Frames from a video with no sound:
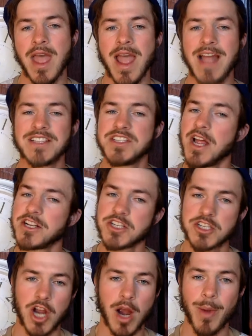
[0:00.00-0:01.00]
It's not
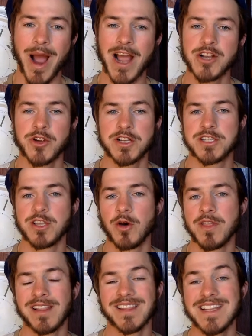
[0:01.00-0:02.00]
just carbohydrates, though,
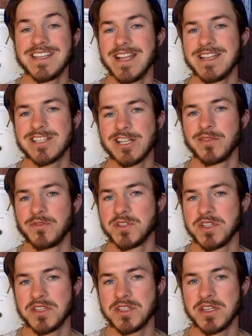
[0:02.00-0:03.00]
that lead to insulin
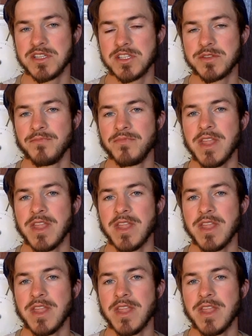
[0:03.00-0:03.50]
resistance.